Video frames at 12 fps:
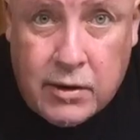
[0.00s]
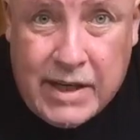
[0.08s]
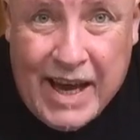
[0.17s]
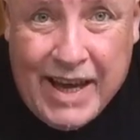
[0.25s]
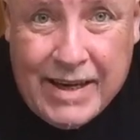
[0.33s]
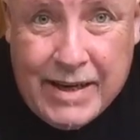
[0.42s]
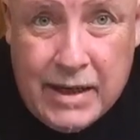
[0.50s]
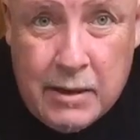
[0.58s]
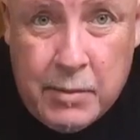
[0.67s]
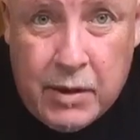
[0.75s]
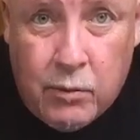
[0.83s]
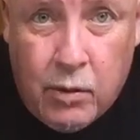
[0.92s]
or to add a
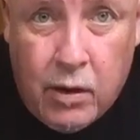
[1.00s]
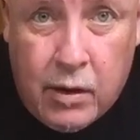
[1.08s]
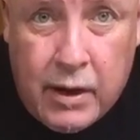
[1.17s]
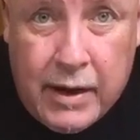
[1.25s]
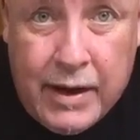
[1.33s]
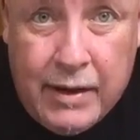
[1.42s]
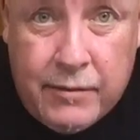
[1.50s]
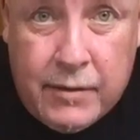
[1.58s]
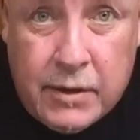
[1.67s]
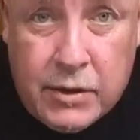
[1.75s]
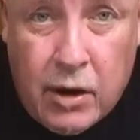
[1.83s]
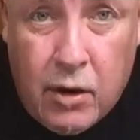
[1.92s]
little bit of water if
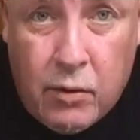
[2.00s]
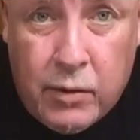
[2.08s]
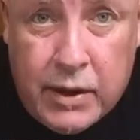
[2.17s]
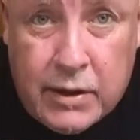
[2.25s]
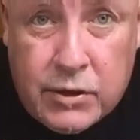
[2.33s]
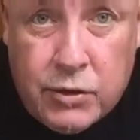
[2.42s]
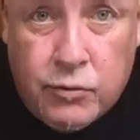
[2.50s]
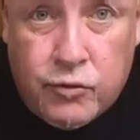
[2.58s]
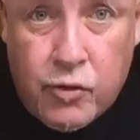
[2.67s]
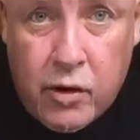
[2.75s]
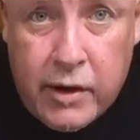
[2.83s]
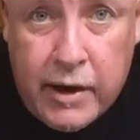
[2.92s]
the dough is too
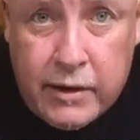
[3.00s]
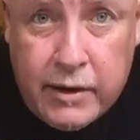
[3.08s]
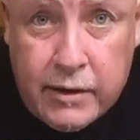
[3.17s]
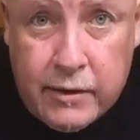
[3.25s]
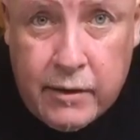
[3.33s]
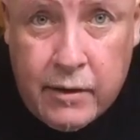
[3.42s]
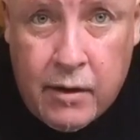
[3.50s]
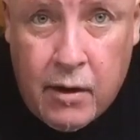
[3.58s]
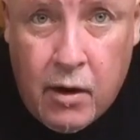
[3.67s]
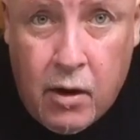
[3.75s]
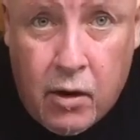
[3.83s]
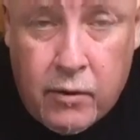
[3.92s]
dry on you,
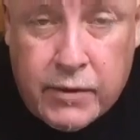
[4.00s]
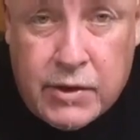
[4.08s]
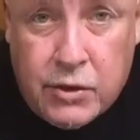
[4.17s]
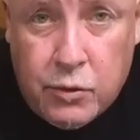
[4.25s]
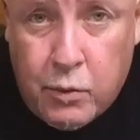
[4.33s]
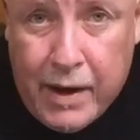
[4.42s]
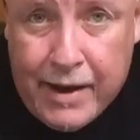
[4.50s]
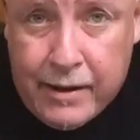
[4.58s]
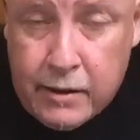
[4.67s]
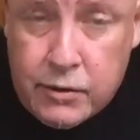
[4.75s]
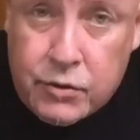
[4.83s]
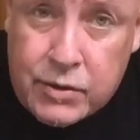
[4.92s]
or if it's too
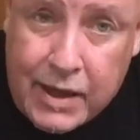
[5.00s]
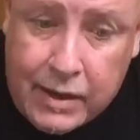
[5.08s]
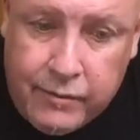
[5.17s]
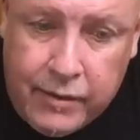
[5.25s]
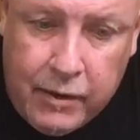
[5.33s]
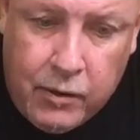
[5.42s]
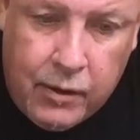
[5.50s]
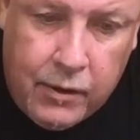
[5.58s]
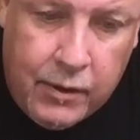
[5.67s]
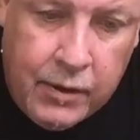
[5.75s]
wet, just add flour.